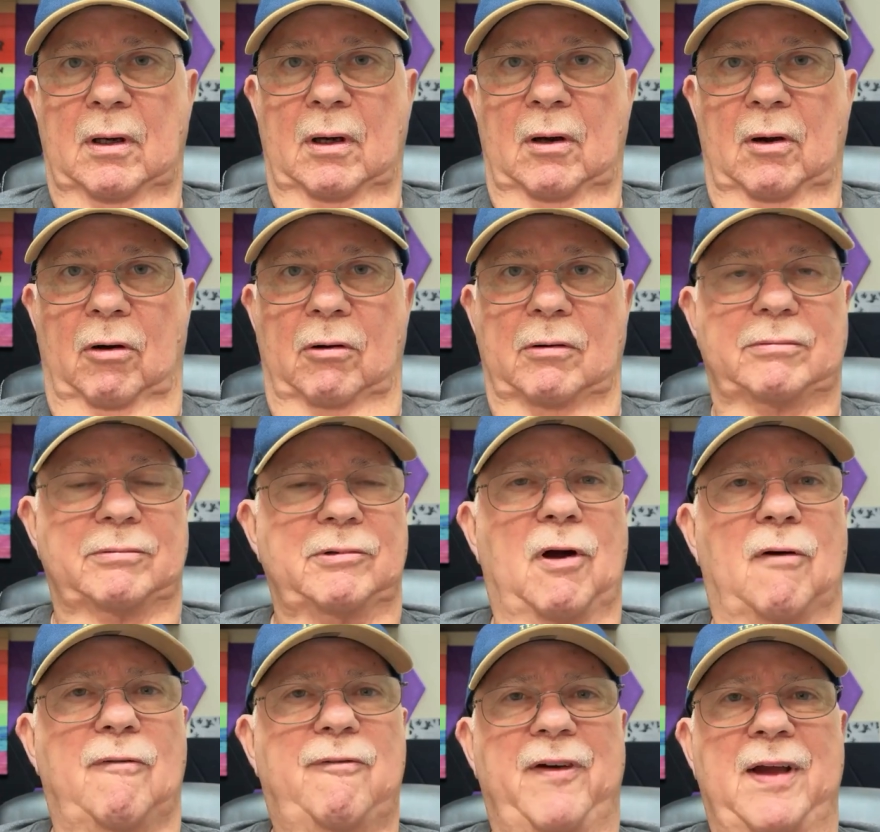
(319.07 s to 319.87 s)
or
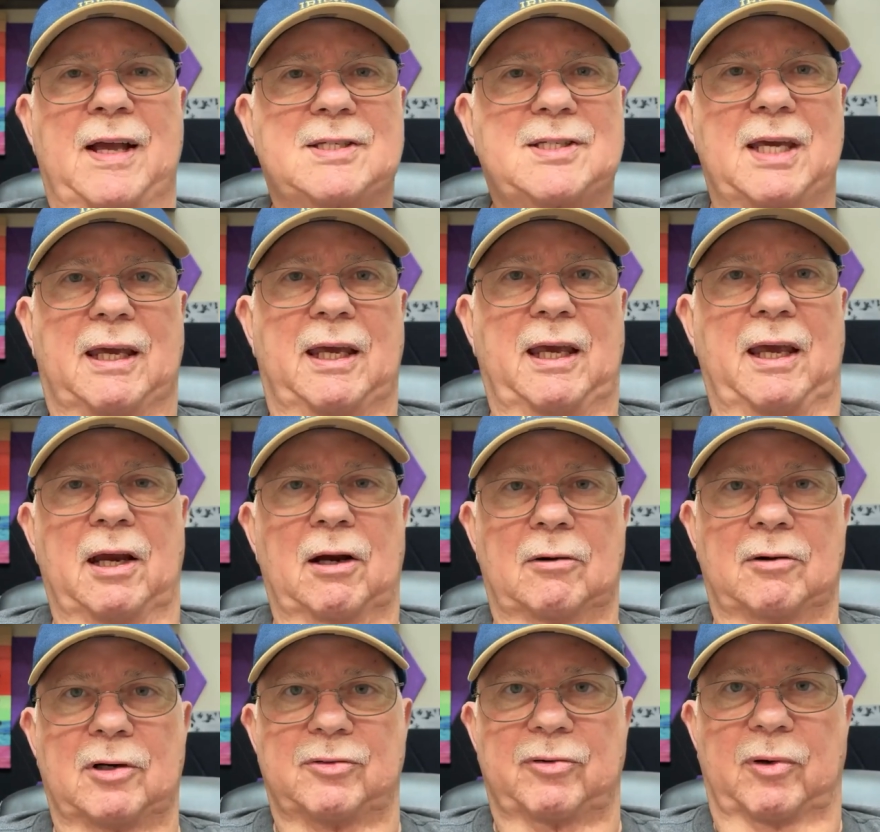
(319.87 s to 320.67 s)
no fancy
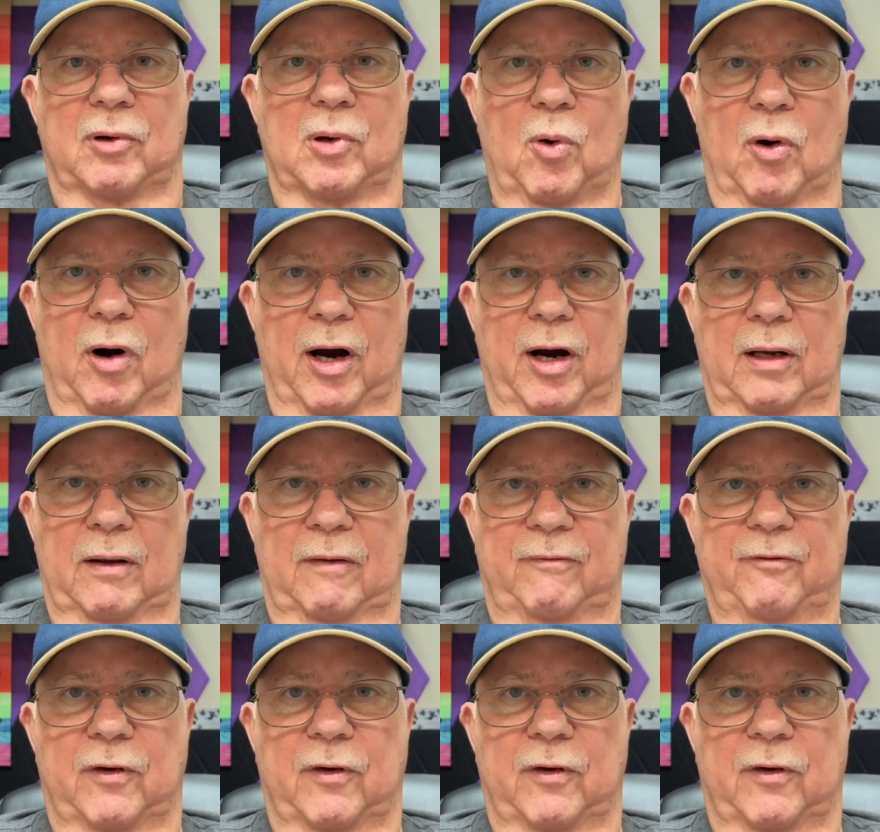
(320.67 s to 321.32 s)
gear is required at